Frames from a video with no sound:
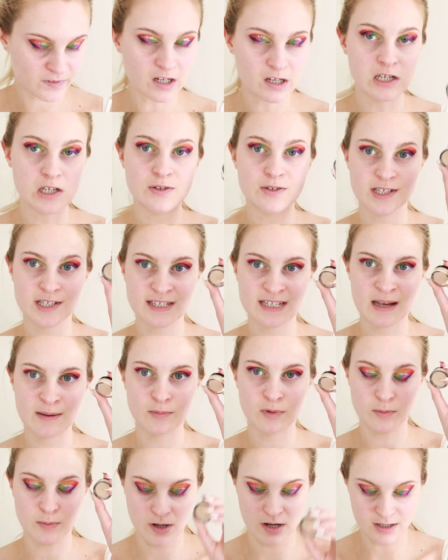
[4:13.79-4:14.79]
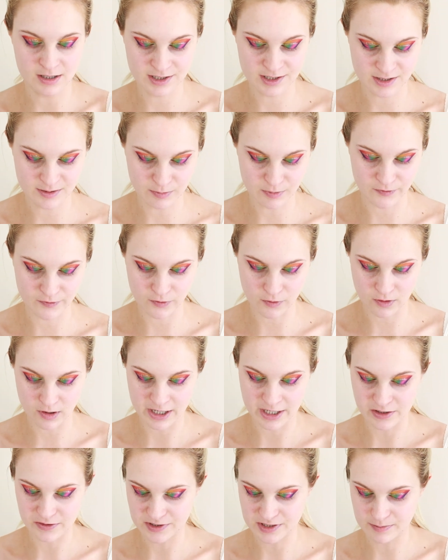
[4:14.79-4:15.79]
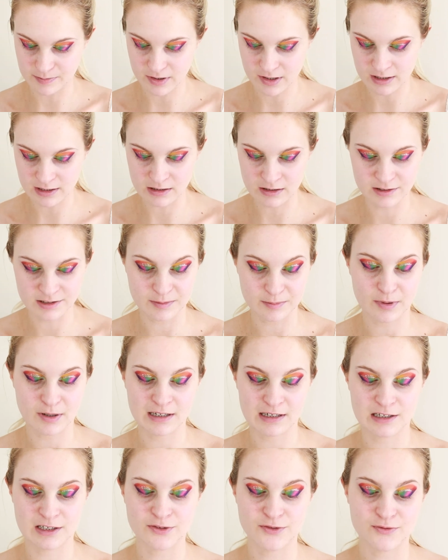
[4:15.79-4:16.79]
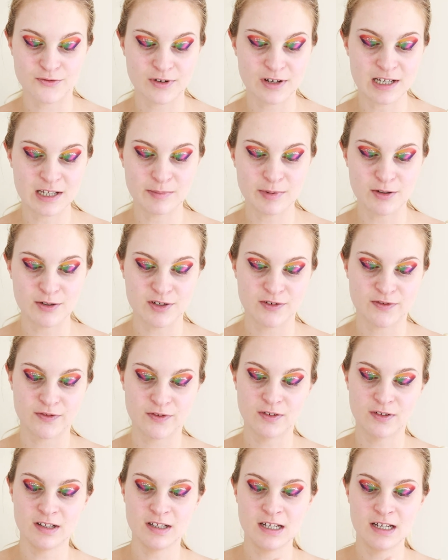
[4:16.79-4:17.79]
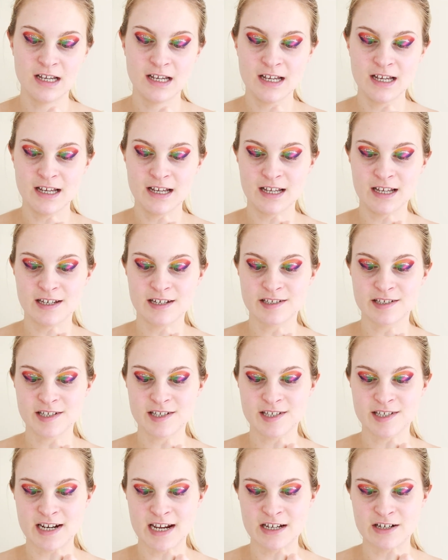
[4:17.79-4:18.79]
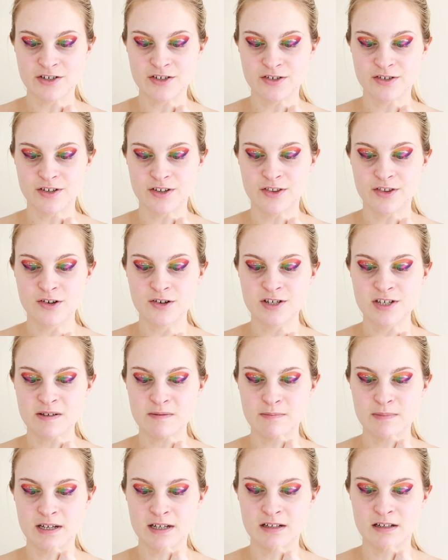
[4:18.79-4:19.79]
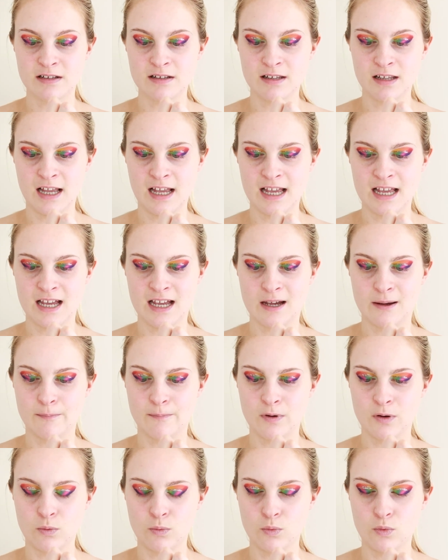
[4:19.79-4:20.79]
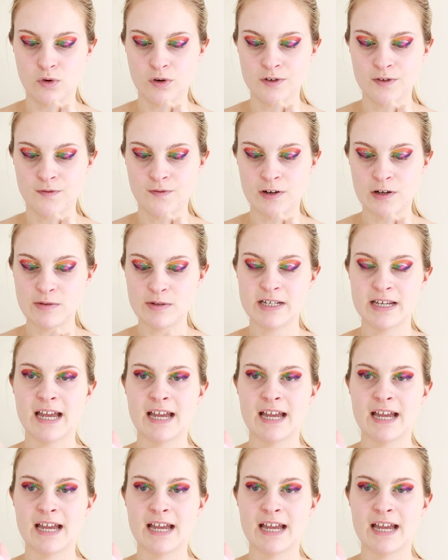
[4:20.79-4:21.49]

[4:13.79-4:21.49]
use a sample pot before I use the bottle. The bottle is really beautiful. It is a standard 30ml, 1 fluid